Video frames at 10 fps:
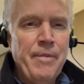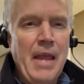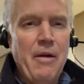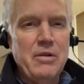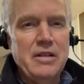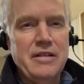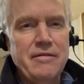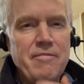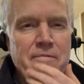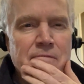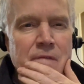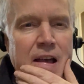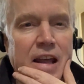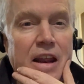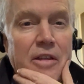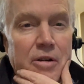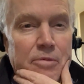That was another